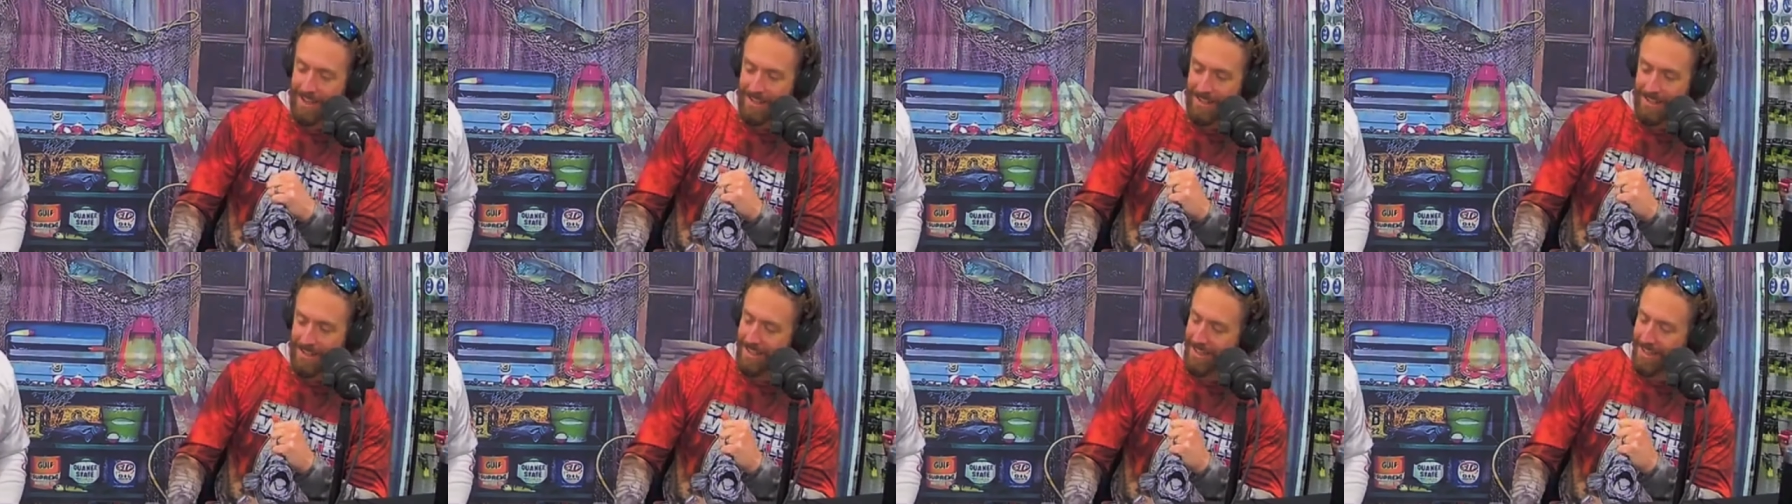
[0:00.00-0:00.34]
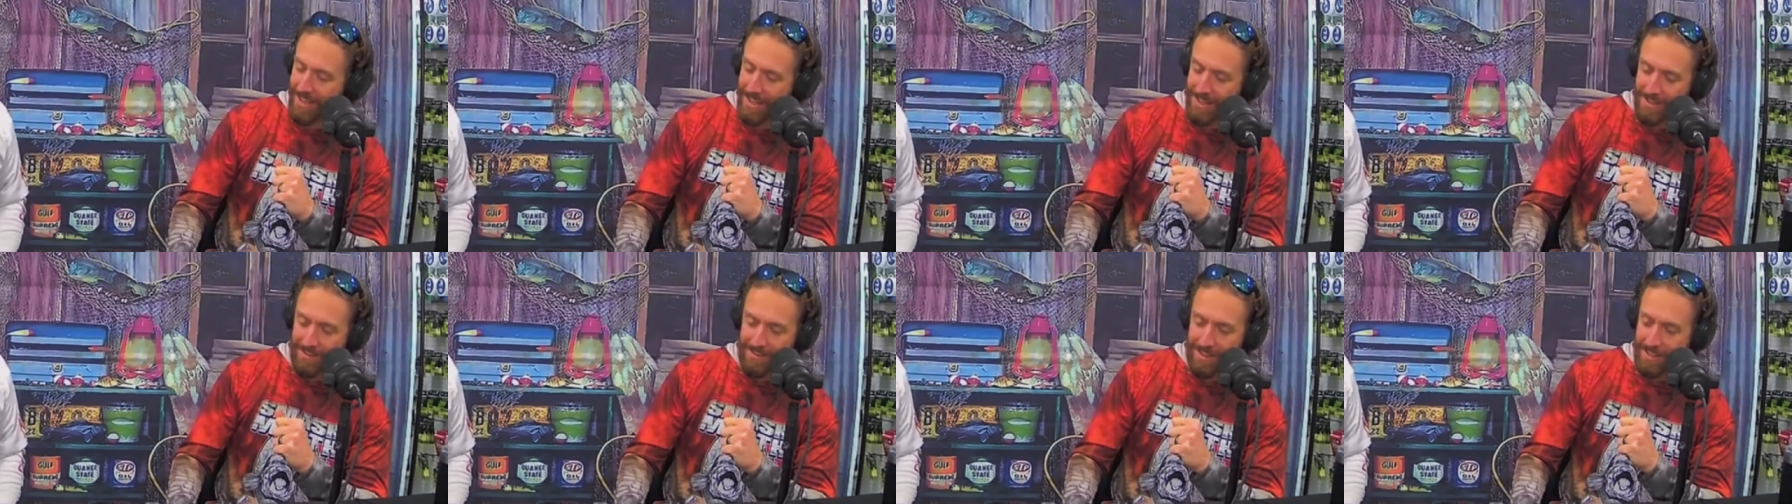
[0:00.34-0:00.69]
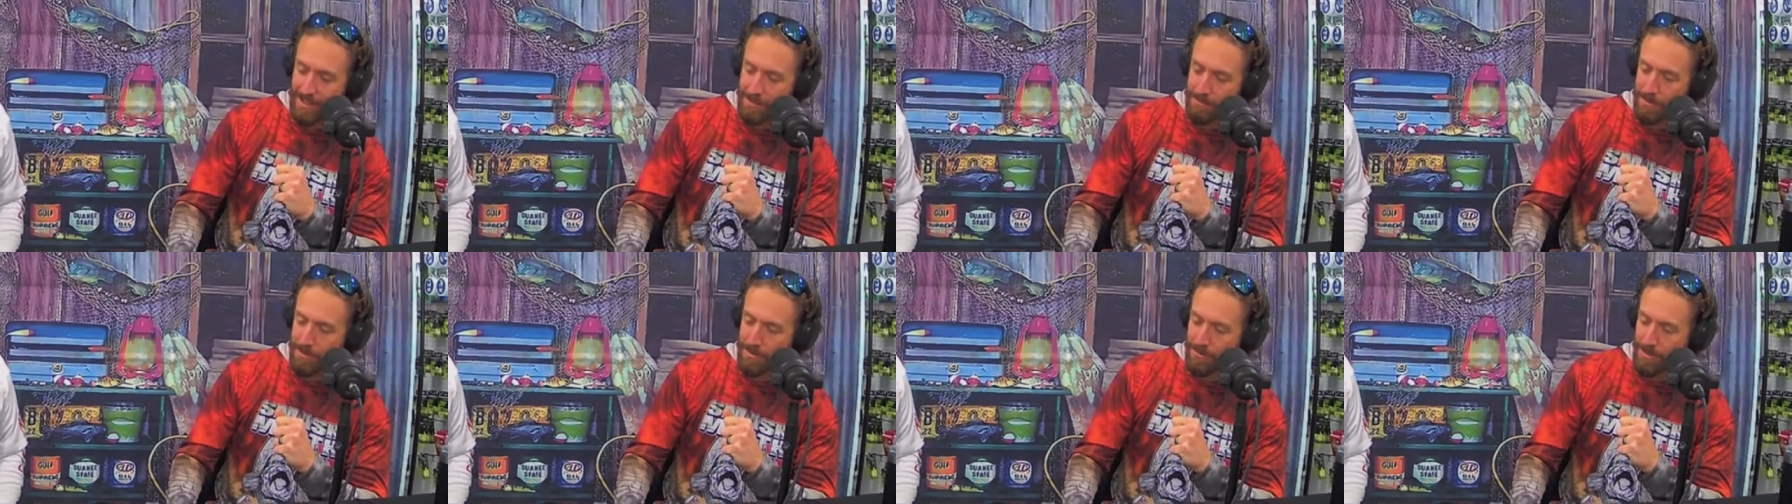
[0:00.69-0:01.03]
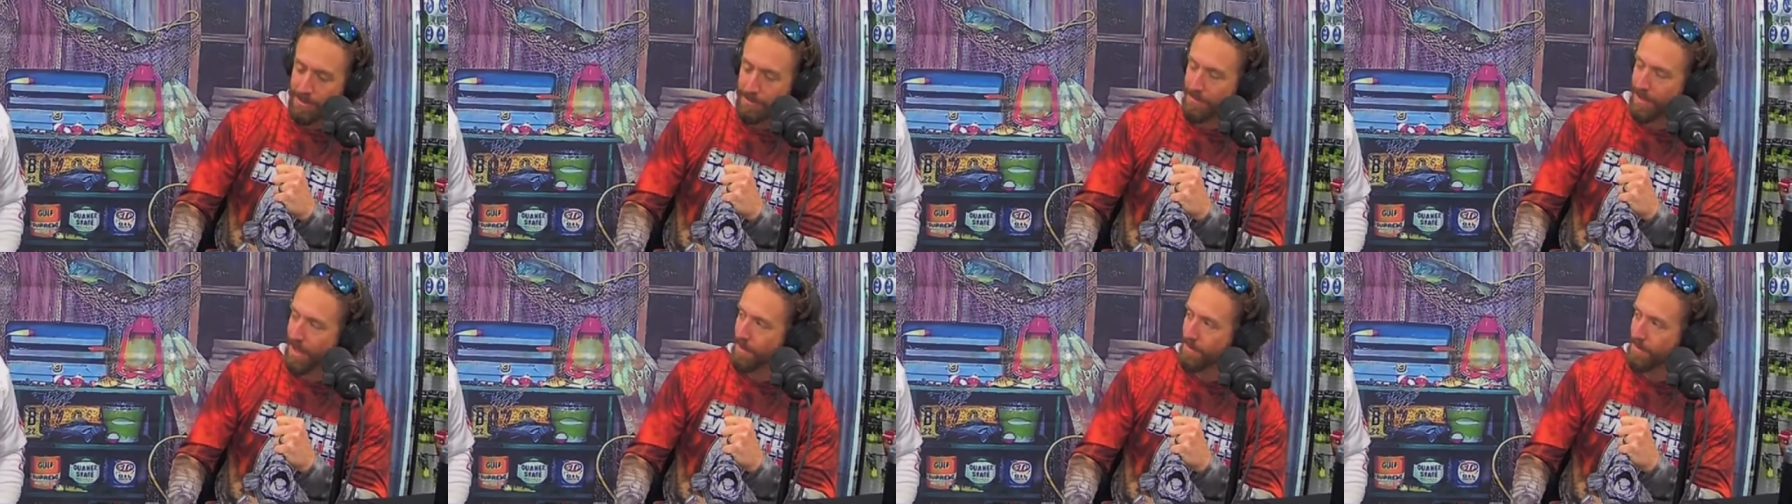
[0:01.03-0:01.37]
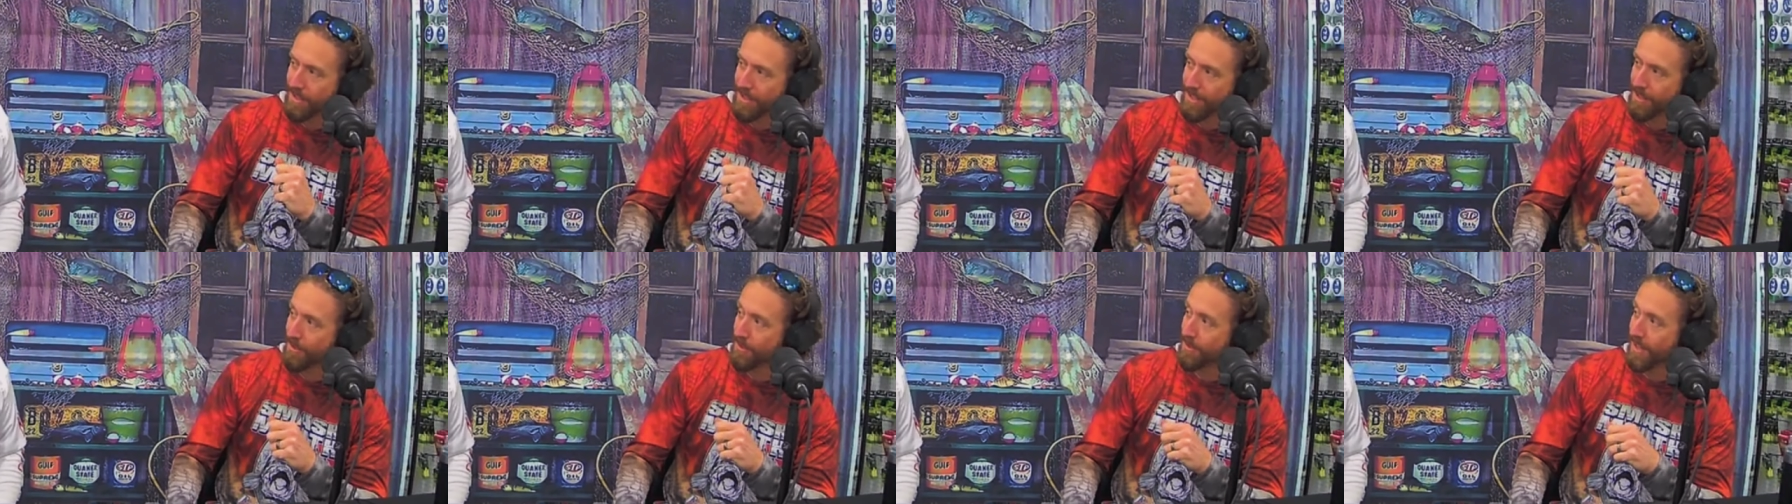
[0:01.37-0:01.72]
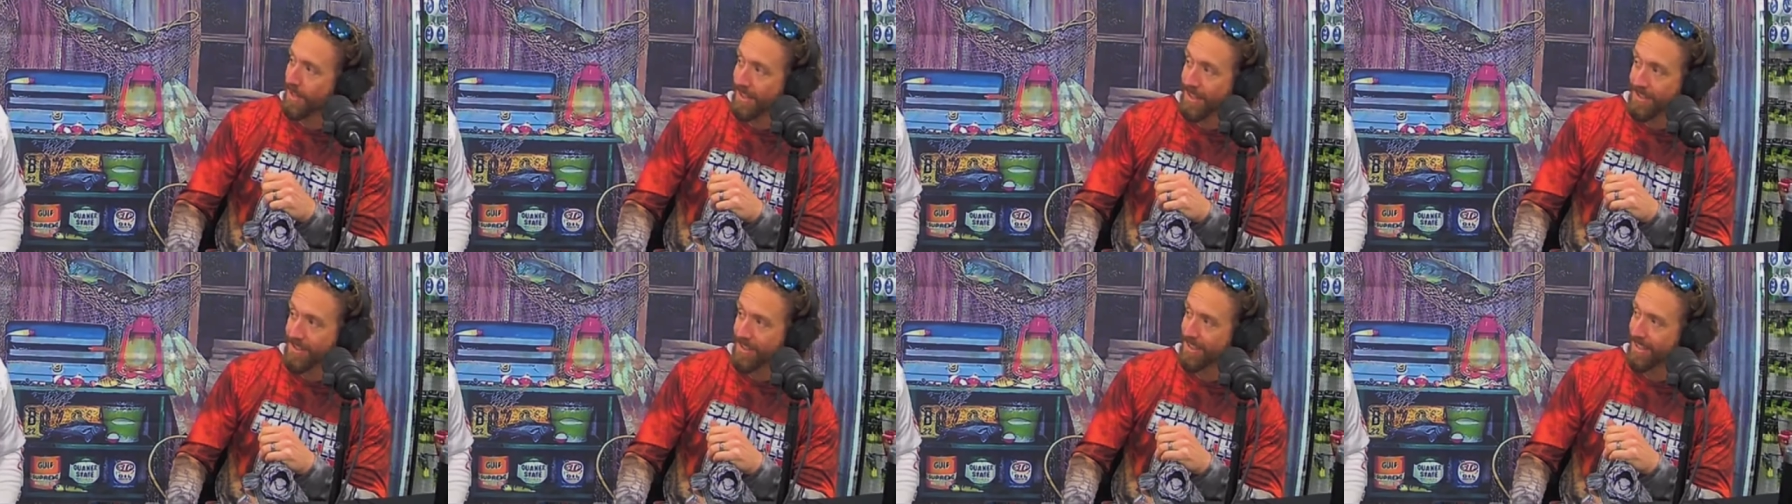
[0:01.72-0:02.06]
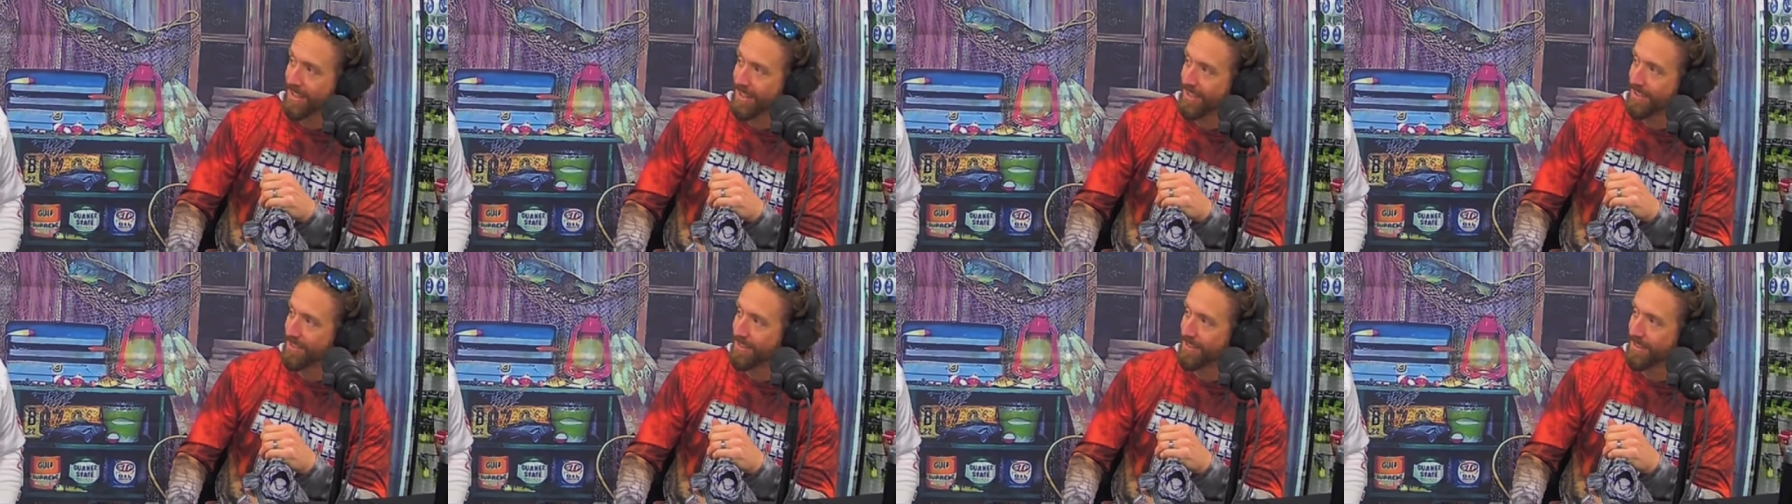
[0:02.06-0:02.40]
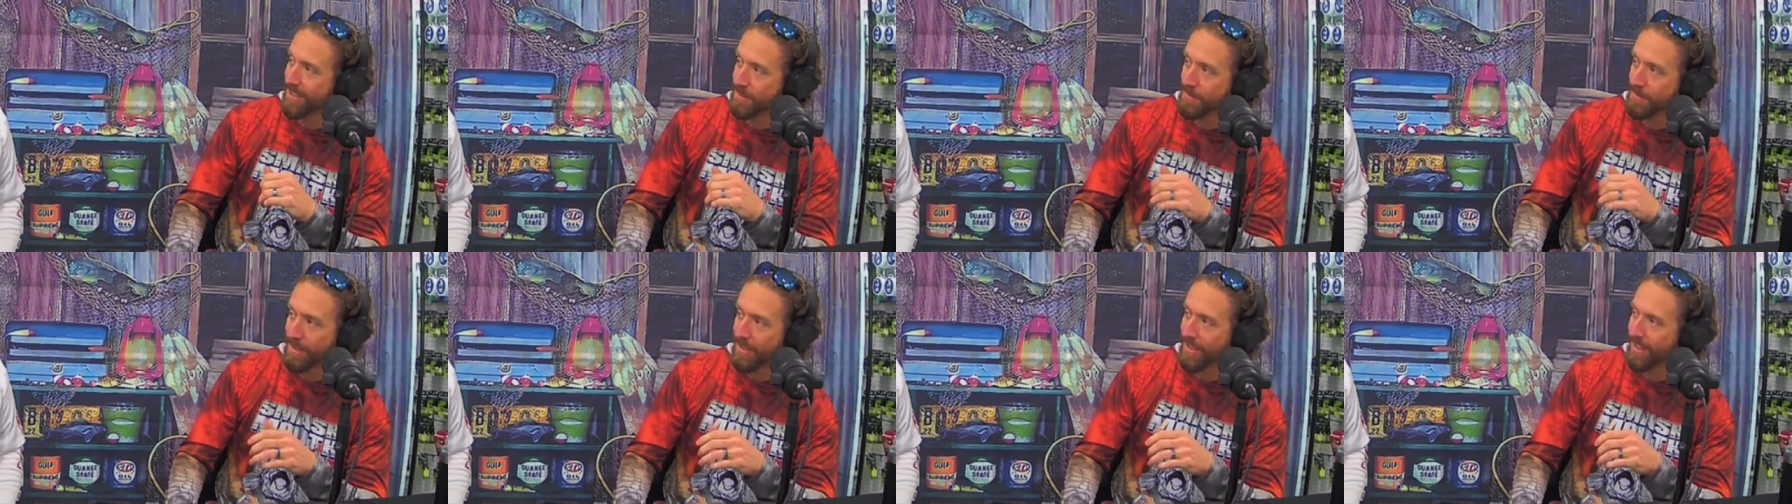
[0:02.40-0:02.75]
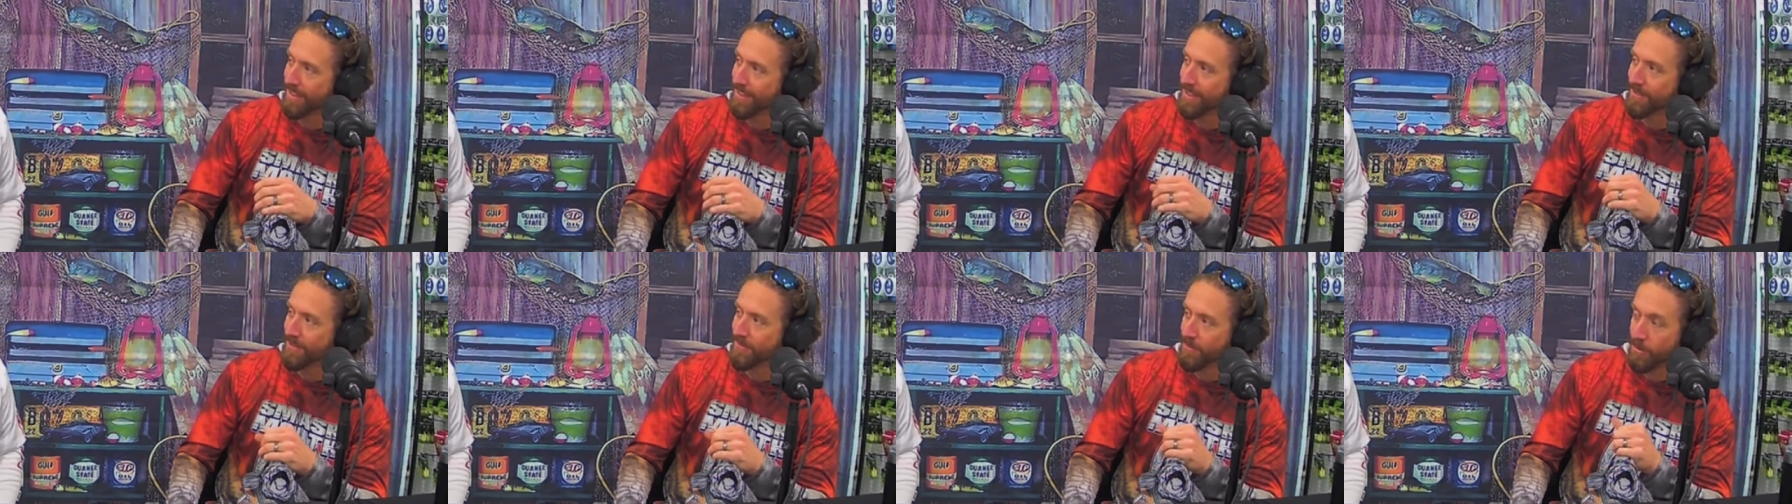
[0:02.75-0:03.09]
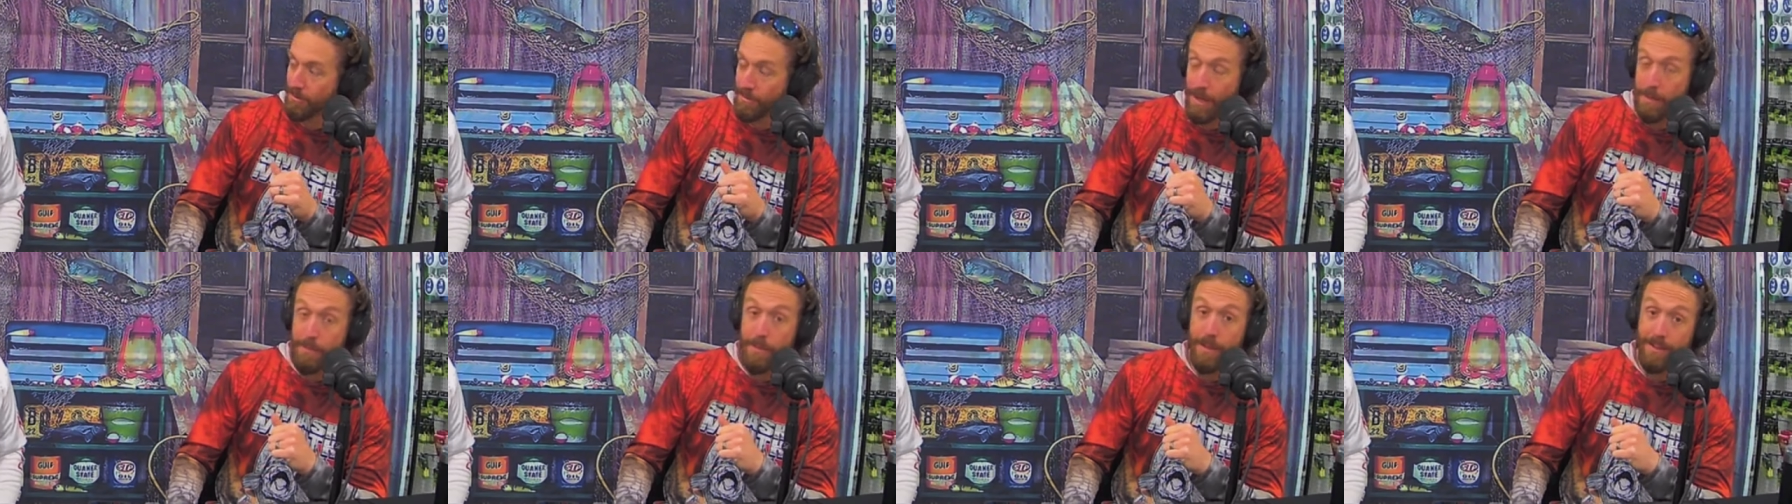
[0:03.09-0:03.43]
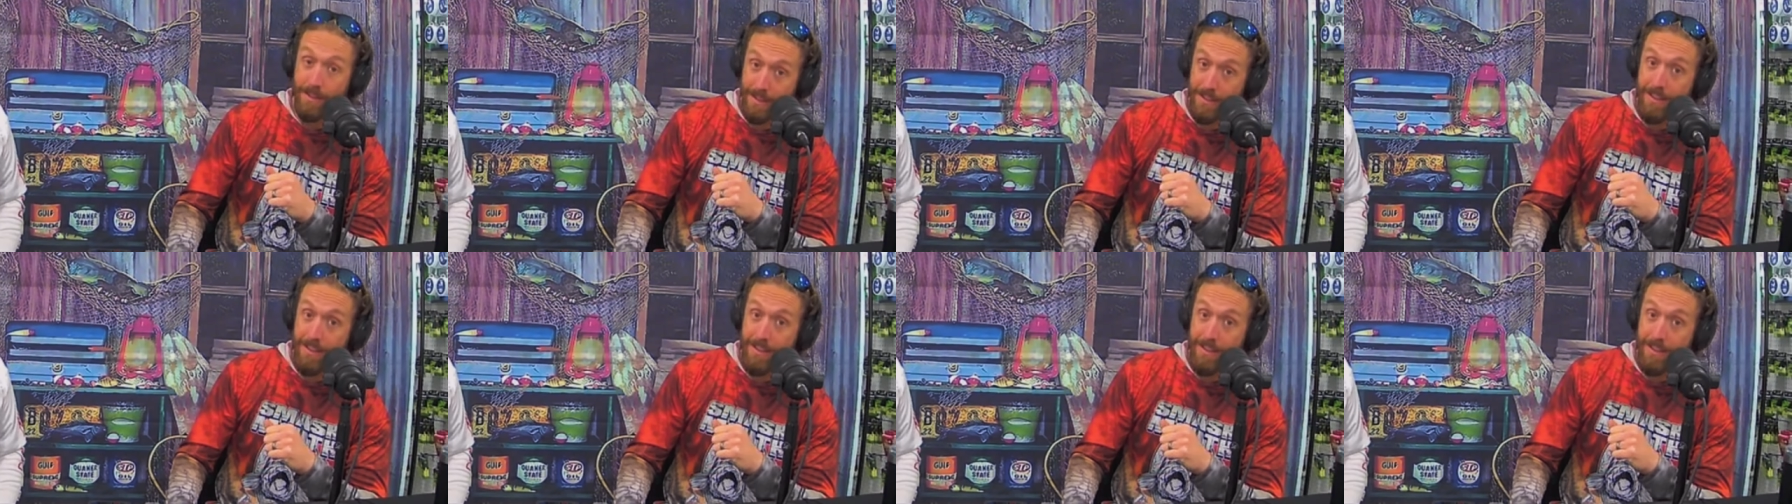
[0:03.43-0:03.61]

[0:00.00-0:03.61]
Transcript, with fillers: He's like, Yeah, that number three Mepps, like you said, it's a killer. It's been killing it for me. Yep.